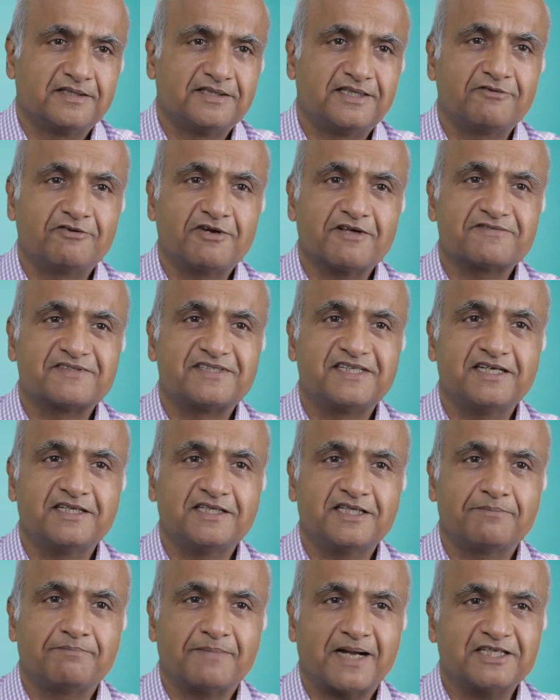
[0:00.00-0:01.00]
They would have
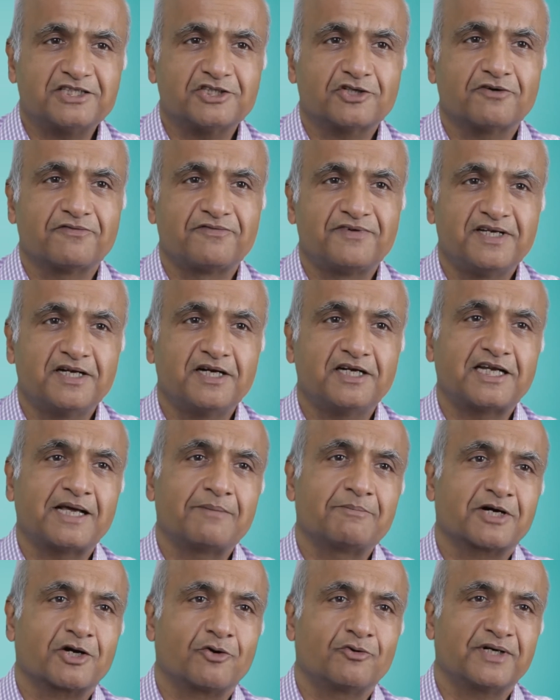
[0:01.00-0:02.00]
seen the magic of
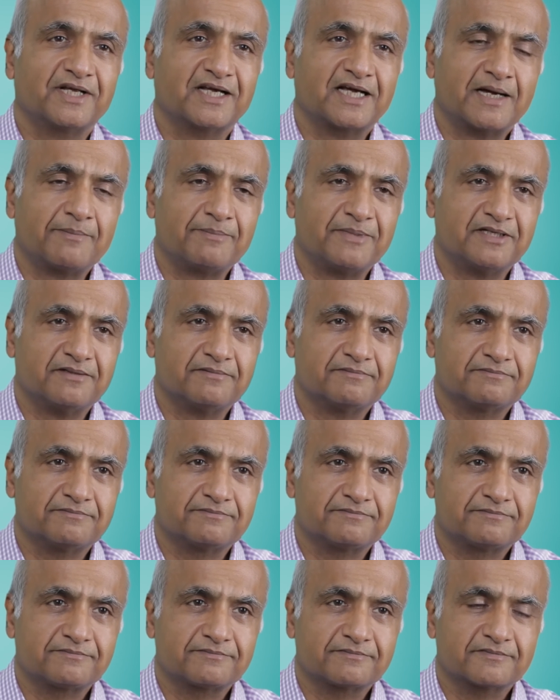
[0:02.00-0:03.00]
real-time accounting happen,
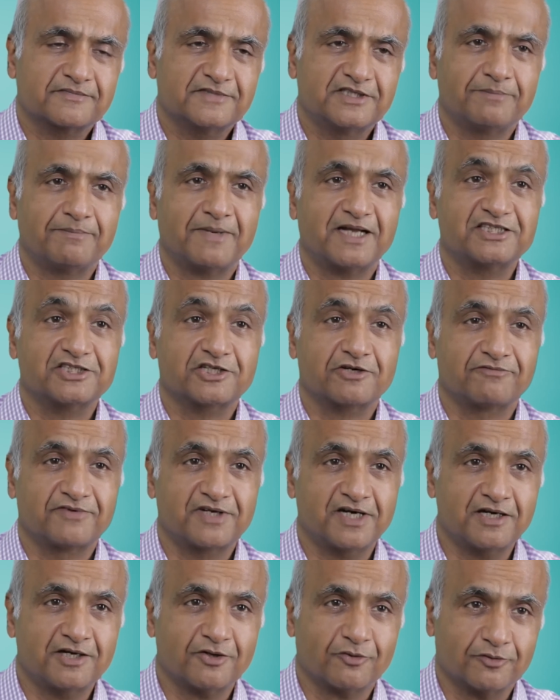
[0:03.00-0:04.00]
the magic of
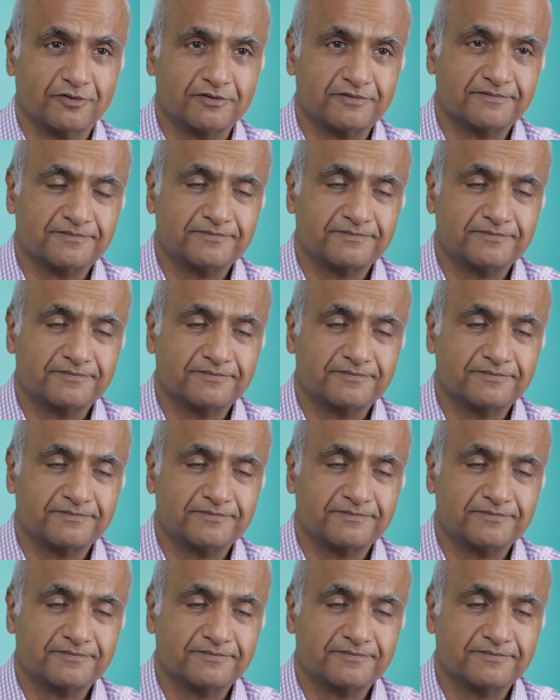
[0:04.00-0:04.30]
drill down.